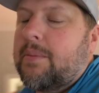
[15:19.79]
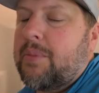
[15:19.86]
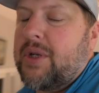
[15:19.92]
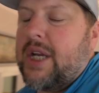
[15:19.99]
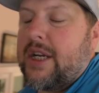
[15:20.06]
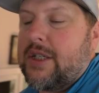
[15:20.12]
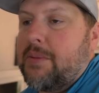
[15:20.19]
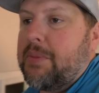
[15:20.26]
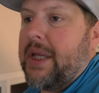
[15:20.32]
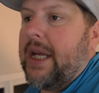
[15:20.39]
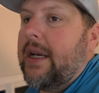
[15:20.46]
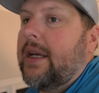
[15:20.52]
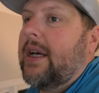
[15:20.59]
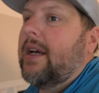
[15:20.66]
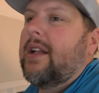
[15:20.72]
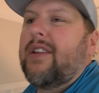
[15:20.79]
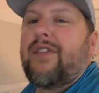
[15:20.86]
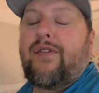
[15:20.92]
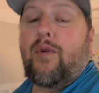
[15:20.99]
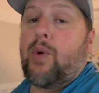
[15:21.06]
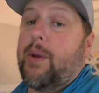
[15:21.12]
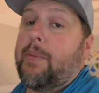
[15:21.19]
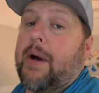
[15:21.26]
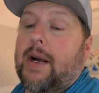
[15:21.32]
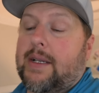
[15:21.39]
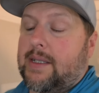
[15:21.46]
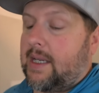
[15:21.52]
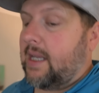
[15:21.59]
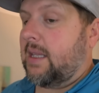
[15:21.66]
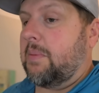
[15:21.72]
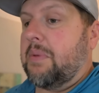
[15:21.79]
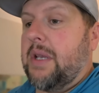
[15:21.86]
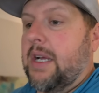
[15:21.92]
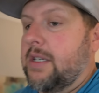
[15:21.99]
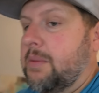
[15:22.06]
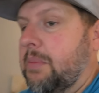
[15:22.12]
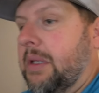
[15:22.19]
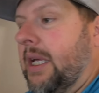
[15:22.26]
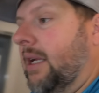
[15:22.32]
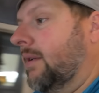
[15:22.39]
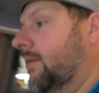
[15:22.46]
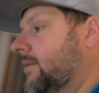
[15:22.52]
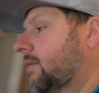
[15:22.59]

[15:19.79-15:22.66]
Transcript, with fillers: protection plan. It's 40 bucks, get the protection plan.